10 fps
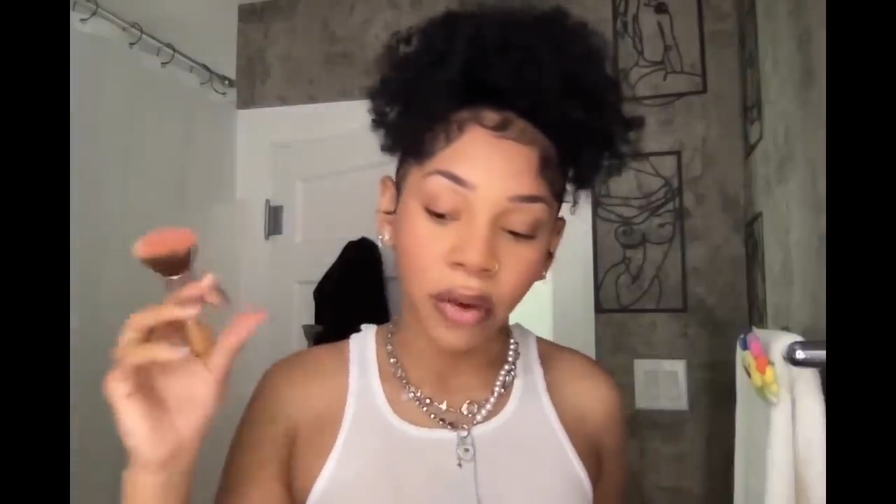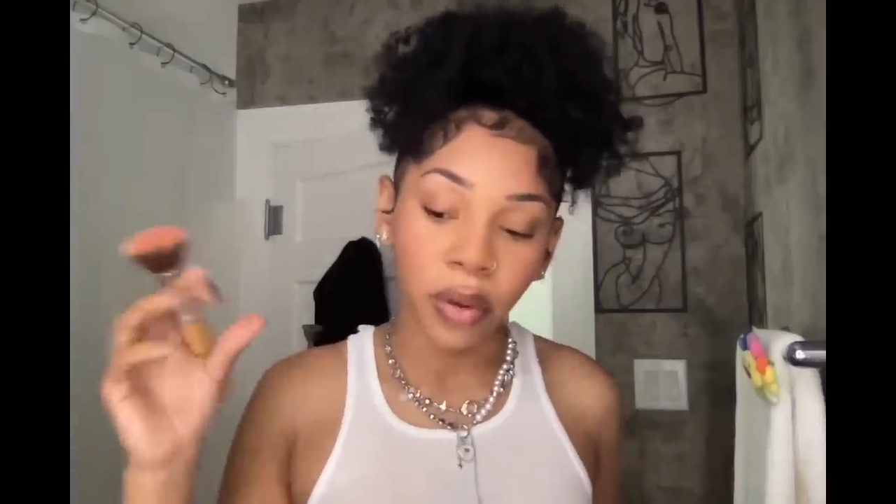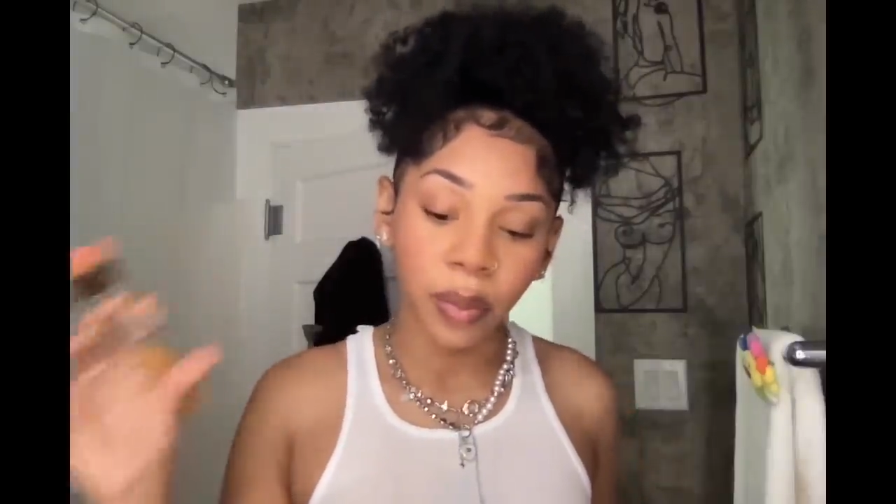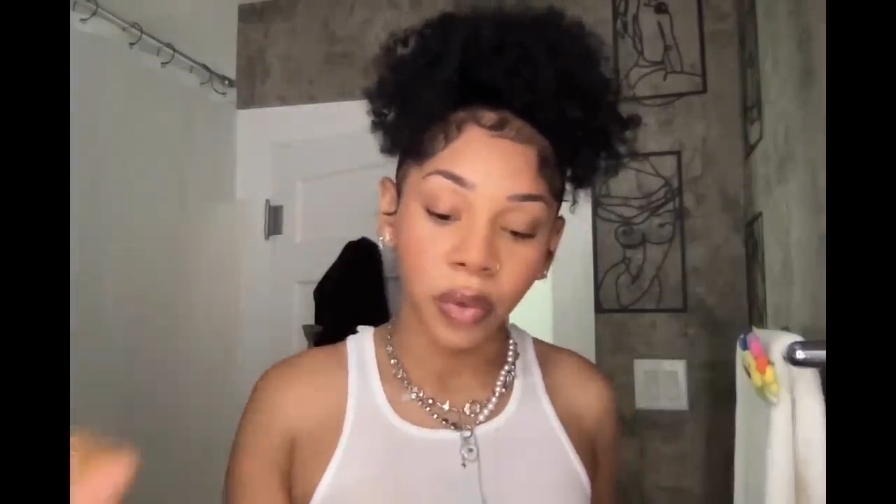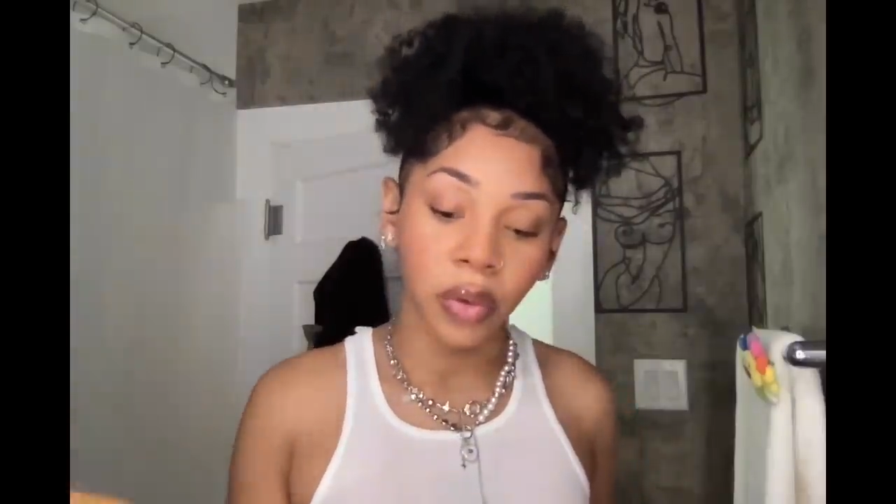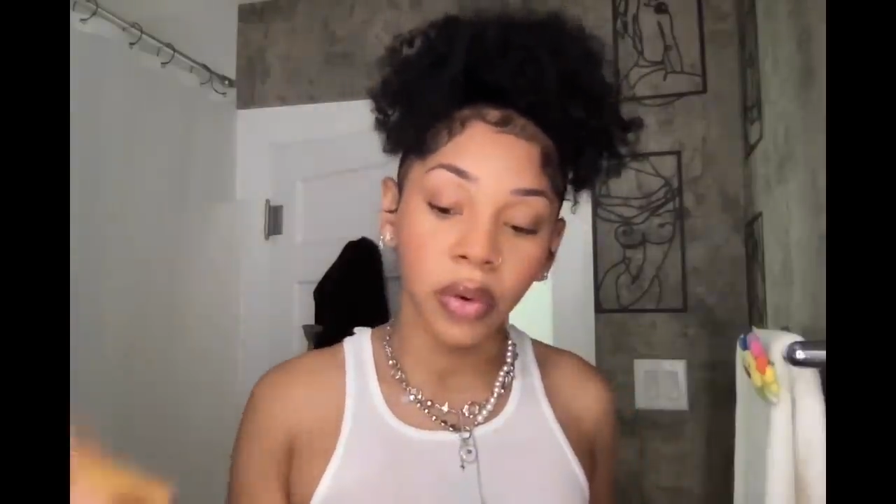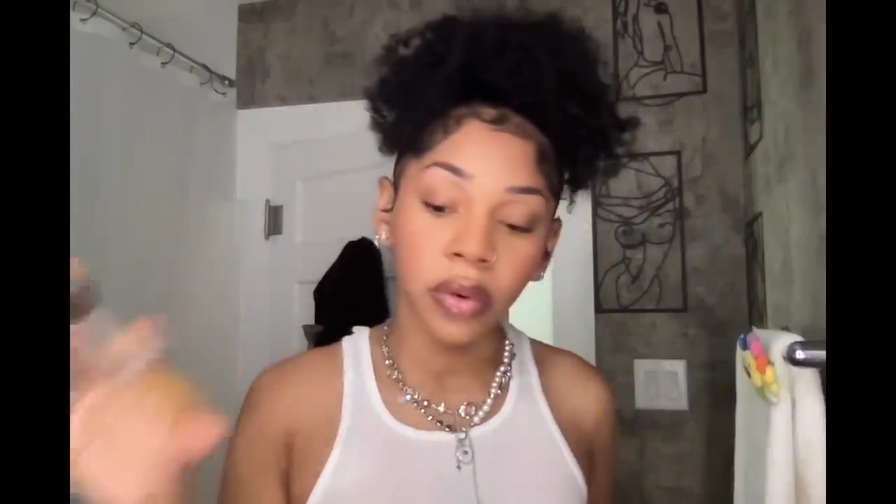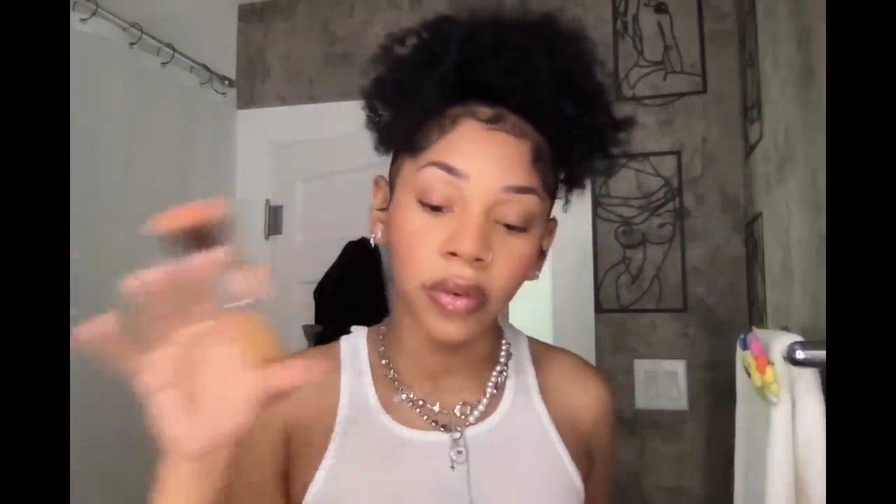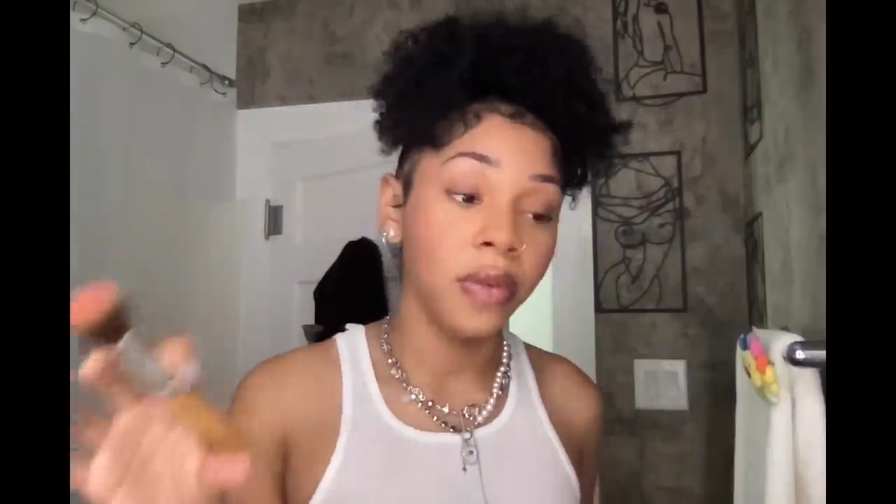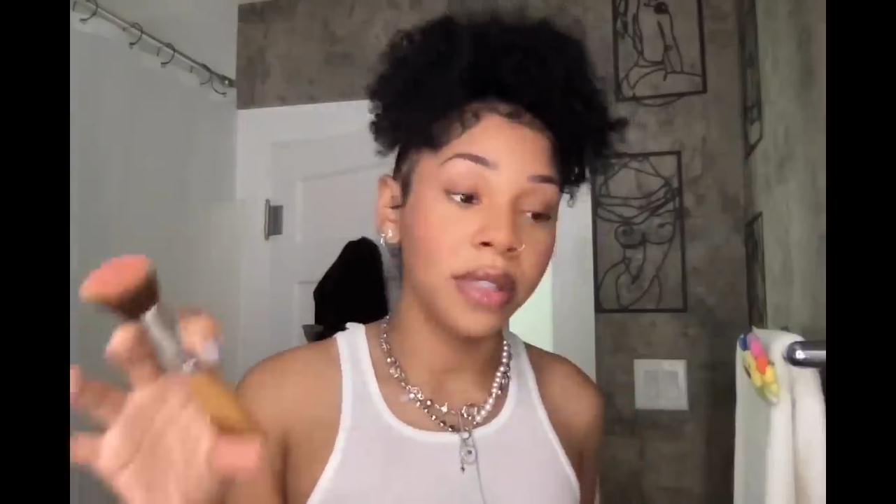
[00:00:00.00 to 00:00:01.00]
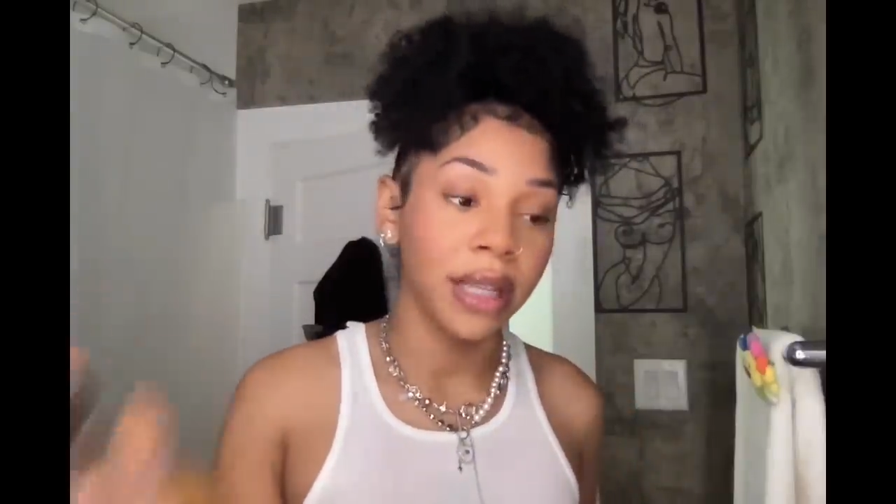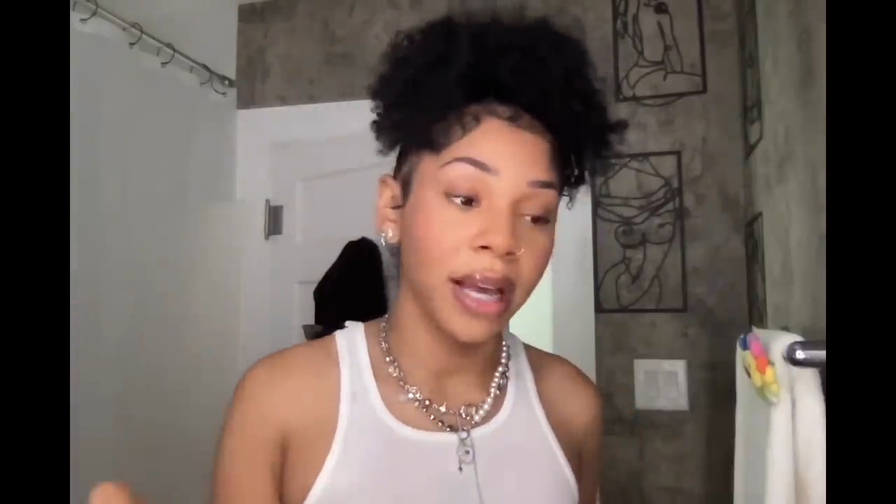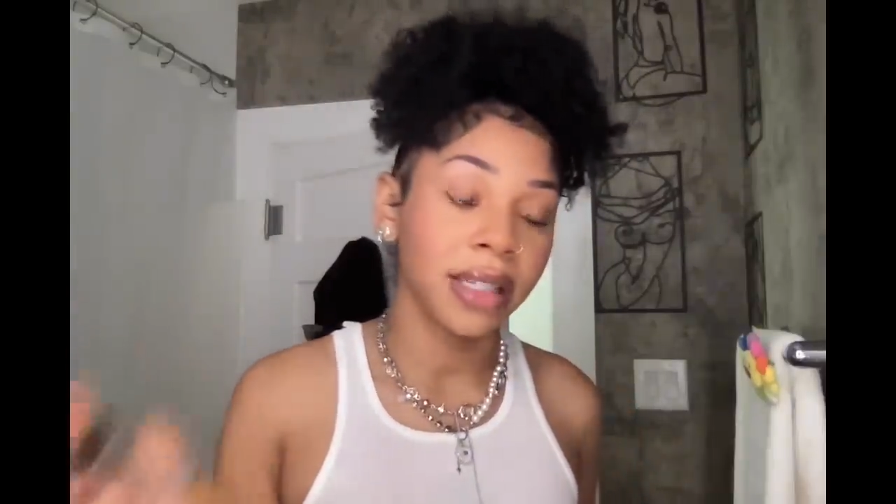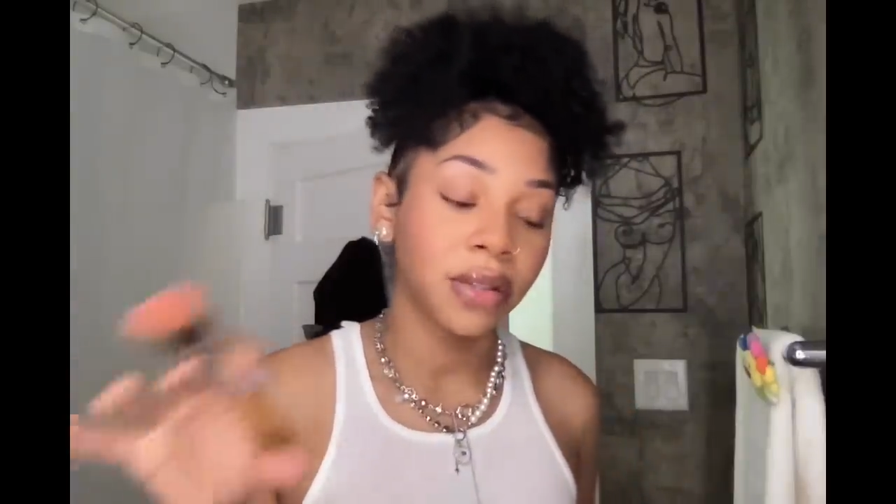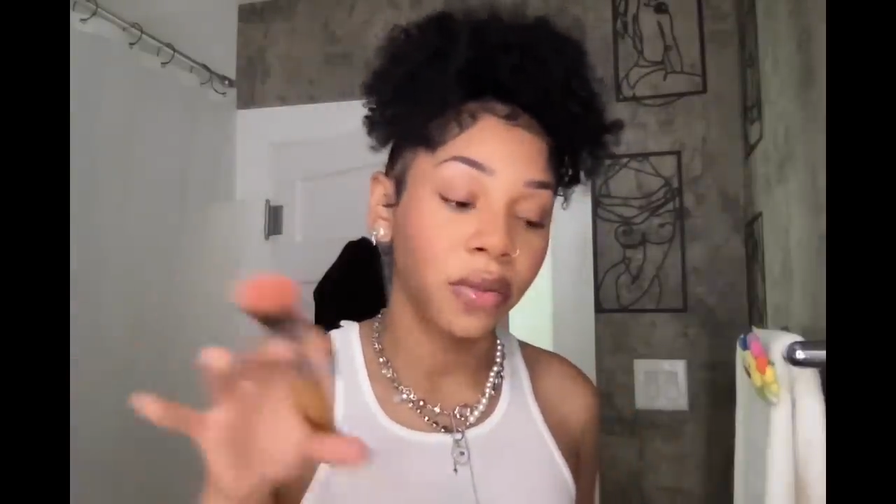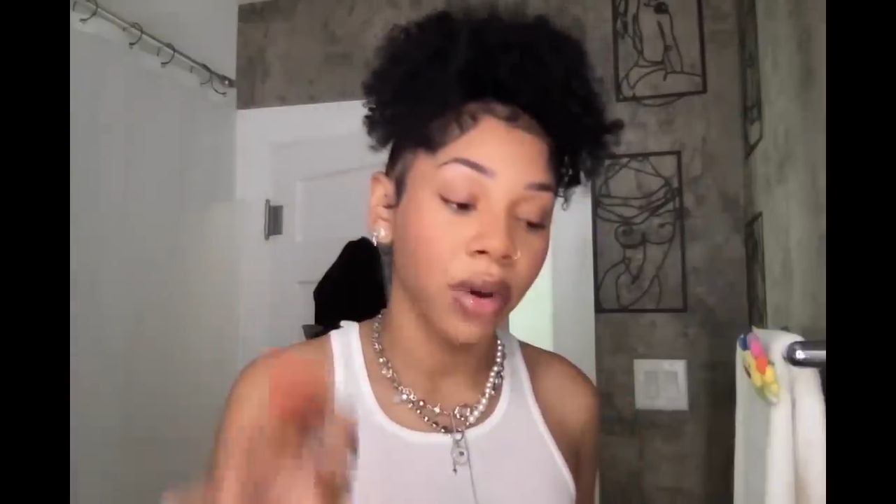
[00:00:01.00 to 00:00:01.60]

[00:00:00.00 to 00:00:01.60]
remove sex